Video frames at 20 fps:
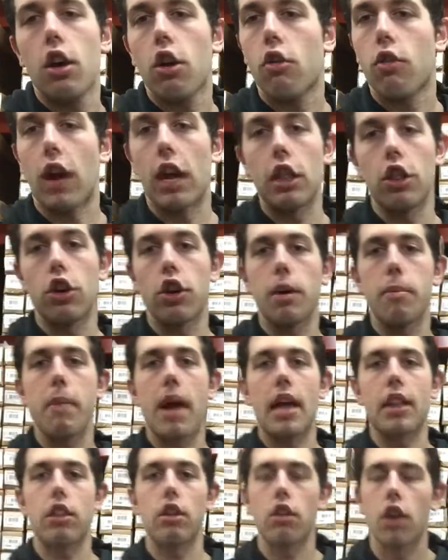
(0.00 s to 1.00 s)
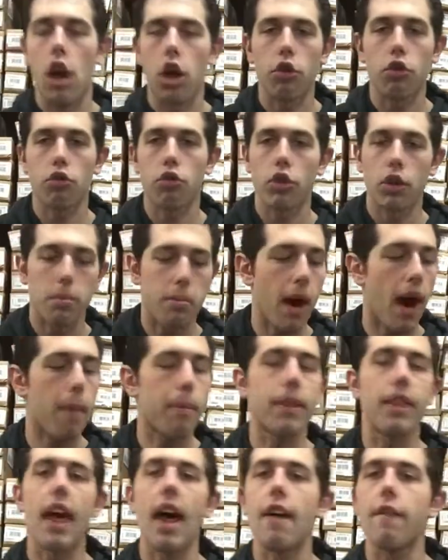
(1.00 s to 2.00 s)
Great looking bat though. Colors really
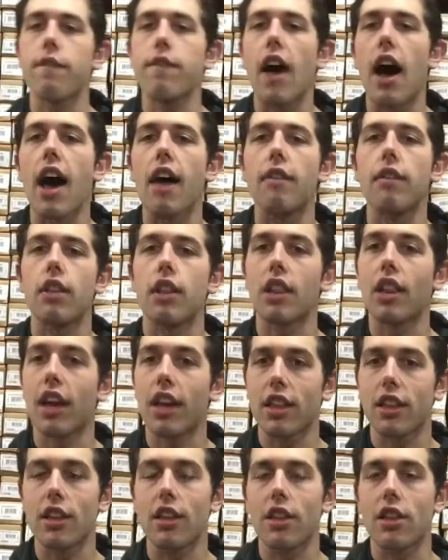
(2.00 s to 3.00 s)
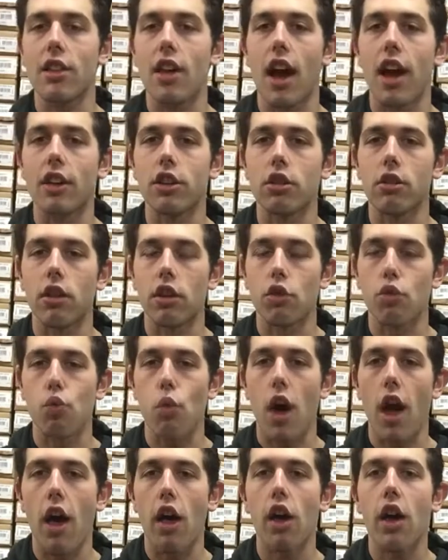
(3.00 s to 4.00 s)
pop on the F5. Like the design to it as
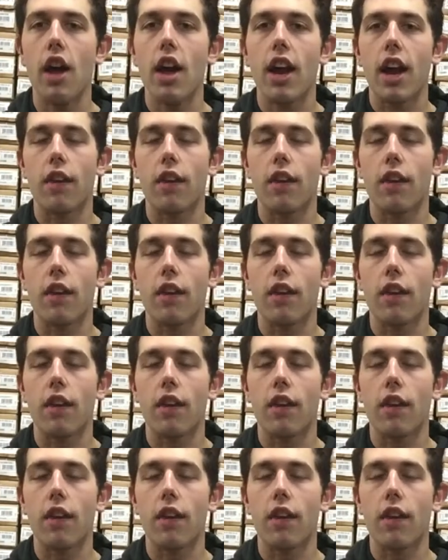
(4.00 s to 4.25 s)
well.